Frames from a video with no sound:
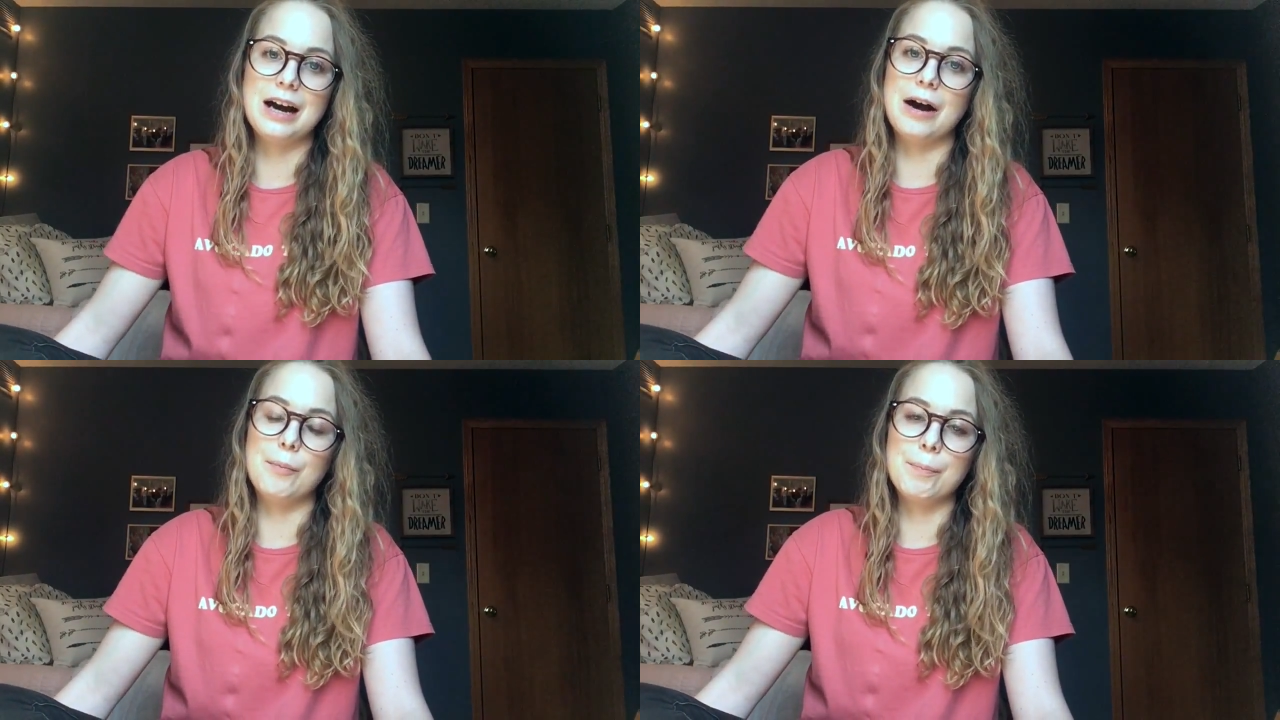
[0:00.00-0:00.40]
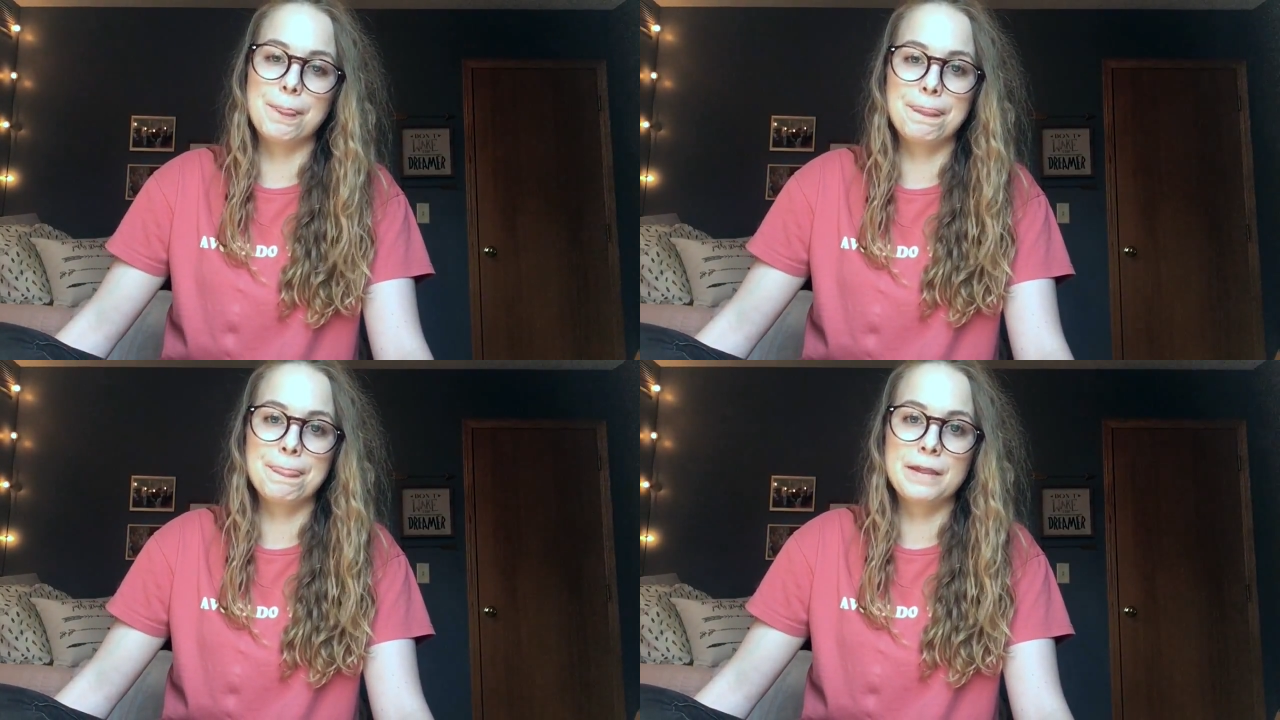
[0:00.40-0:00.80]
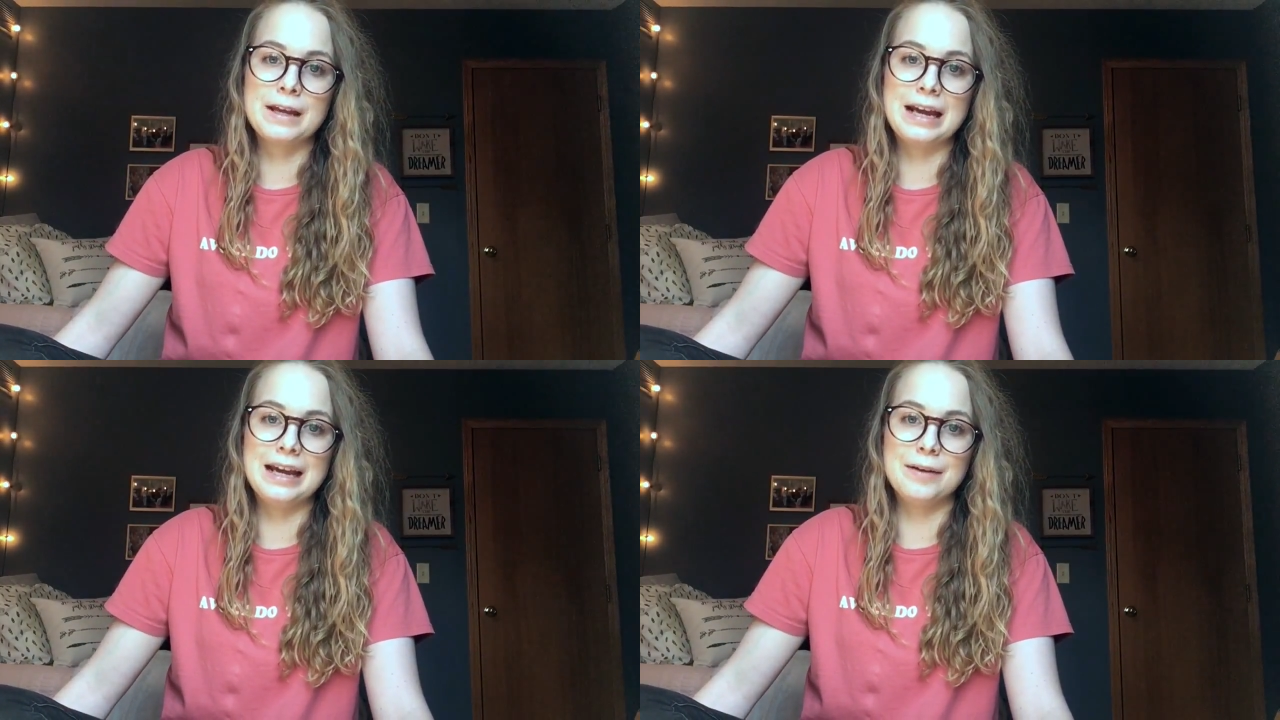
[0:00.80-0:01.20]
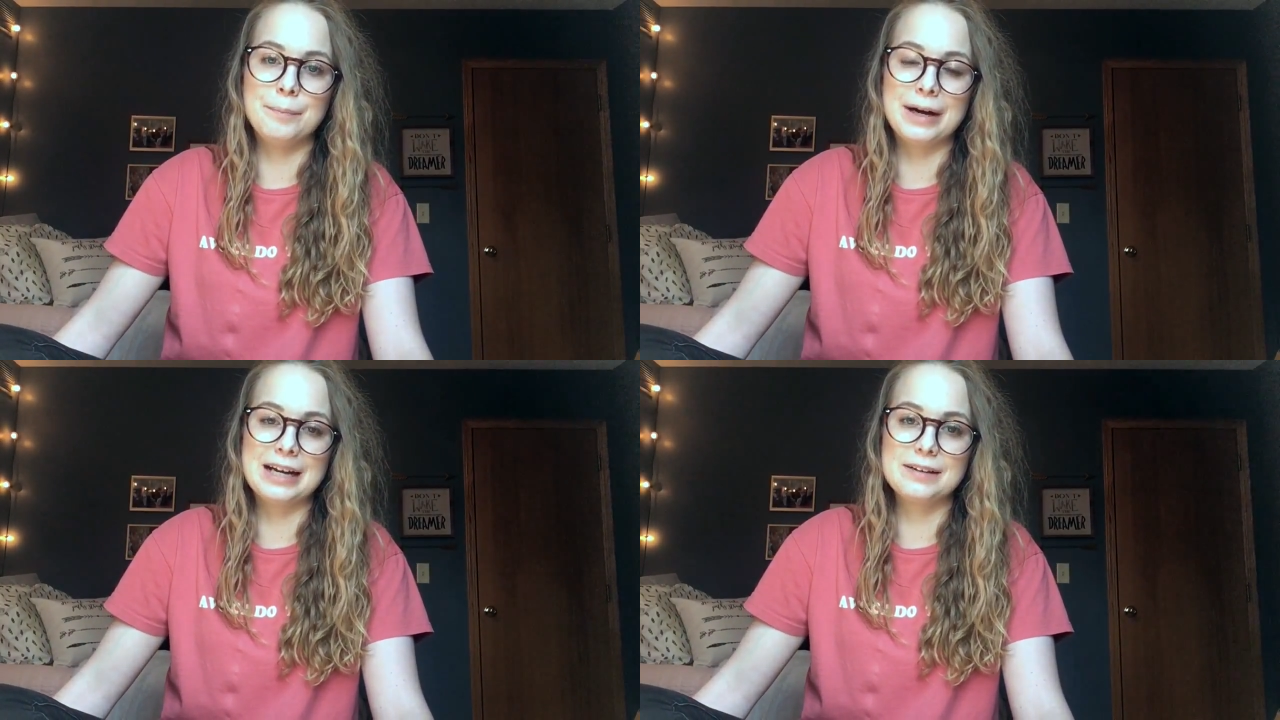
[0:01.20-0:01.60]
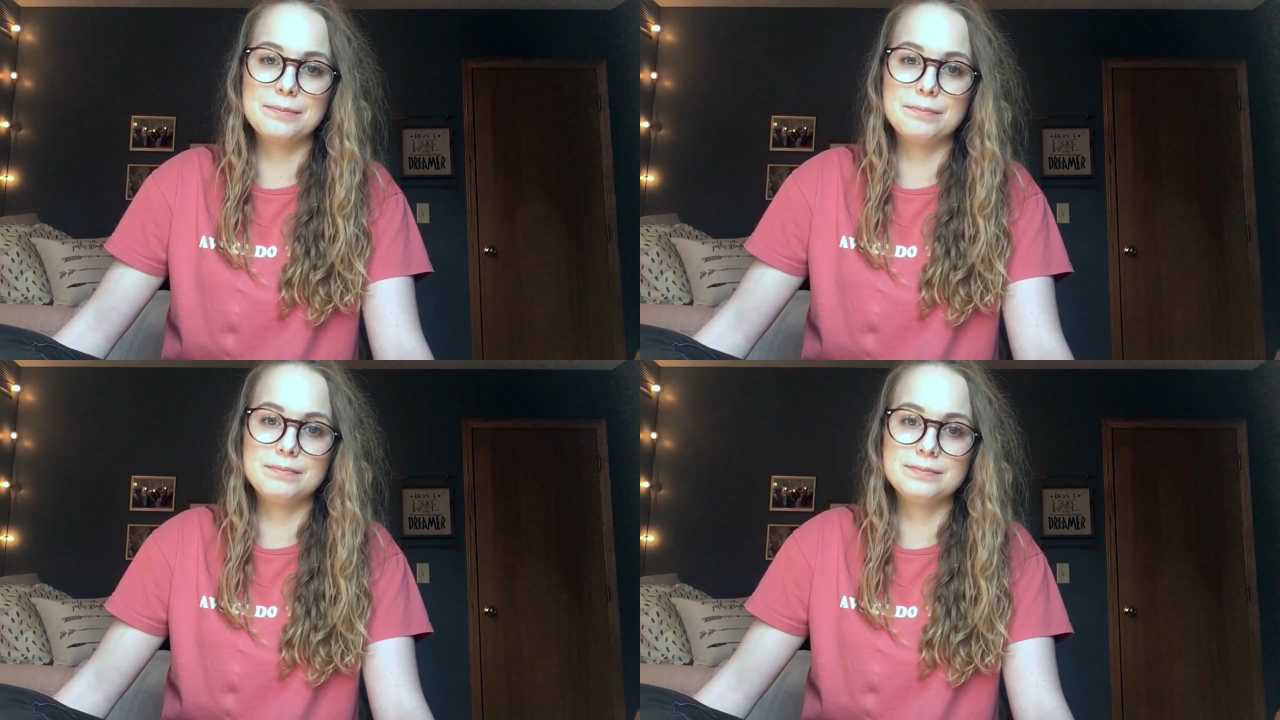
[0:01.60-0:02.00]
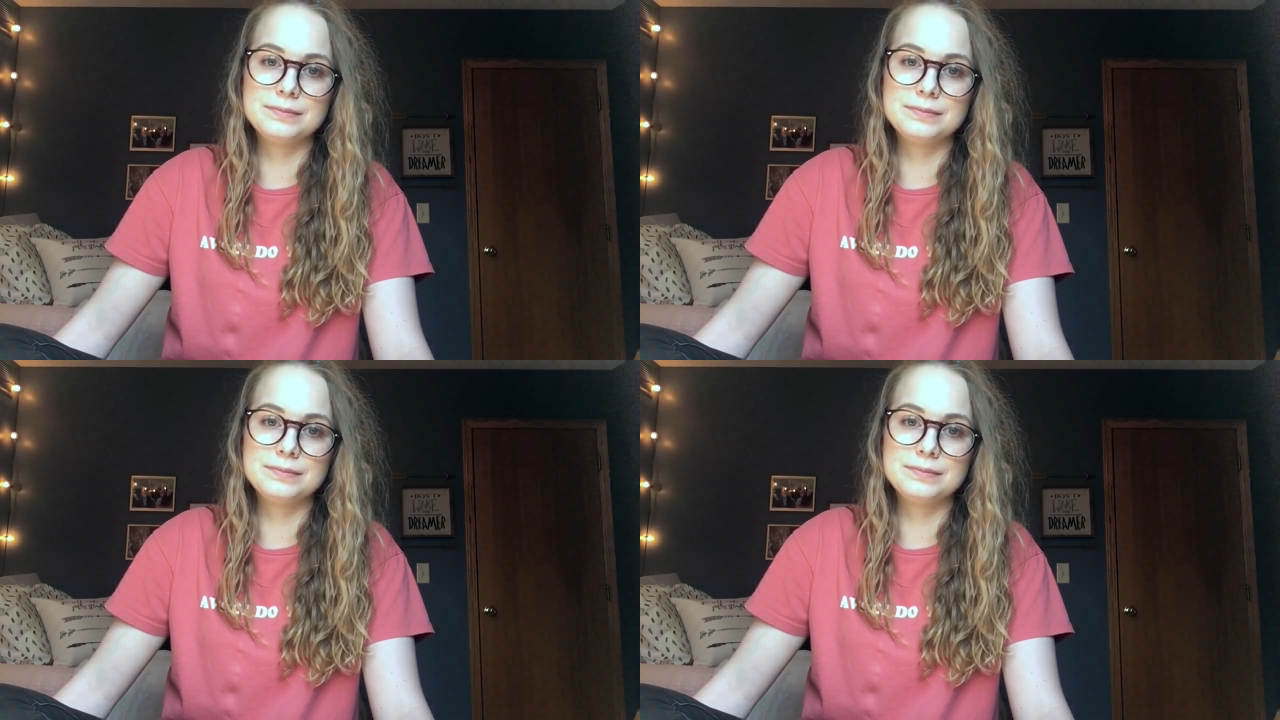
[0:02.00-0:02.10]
But